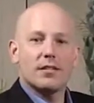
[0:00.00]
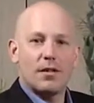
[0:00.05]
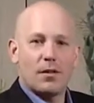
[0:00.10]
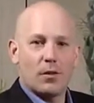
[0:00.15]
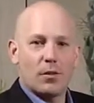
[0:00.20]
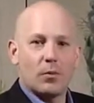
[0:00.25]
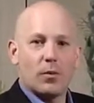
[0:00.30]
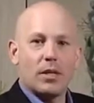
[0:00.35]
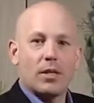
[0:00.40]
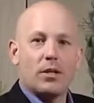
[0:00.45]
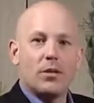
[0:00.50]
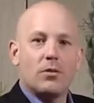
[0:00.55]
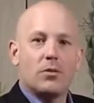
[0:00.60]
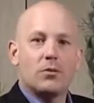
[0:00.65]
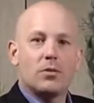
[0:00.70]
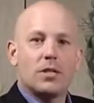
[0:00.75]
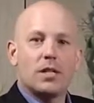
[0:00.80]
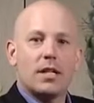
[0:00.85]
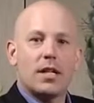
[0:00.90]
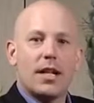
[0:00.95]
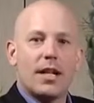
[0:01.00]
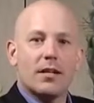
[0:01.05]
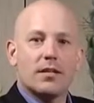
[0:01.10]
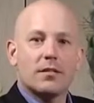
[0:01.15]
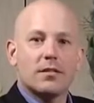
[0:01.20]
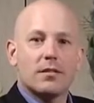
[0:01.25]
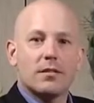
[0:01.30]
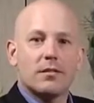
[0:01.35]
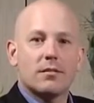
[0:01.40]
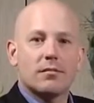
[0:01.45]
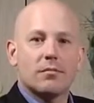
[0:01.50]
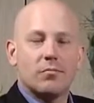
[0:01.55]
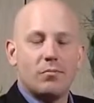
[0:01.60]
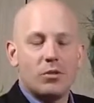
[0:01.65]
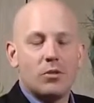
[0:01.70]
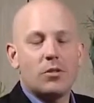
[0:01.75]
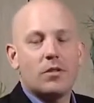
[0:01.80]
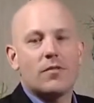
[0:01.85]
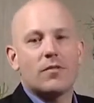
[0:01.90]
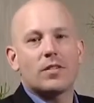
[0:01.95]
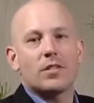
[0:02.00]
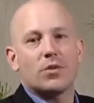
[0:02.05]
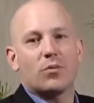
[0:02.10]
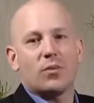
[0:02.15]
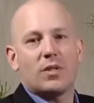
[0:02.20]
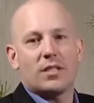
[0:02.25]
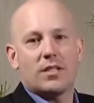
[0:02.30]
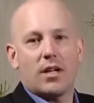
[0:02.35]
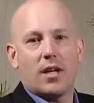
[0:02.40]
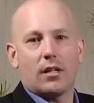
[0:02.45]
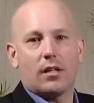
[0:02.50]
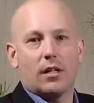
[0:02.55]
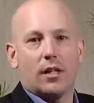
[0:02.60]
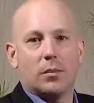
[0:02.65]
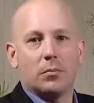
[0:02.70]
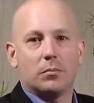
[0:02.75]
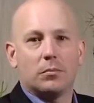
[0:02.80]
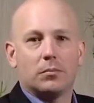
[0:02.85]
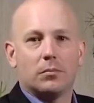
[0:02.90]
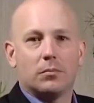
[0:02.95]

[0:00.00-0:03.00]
and other REIT news and analysis, be sure to visit REIT.com.